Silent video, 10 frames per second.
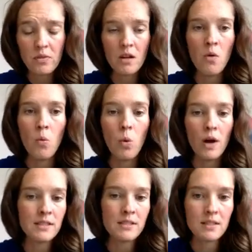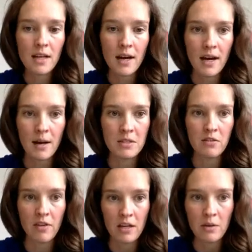Once that
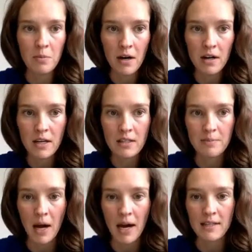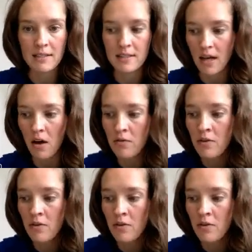absolute value part is by itself,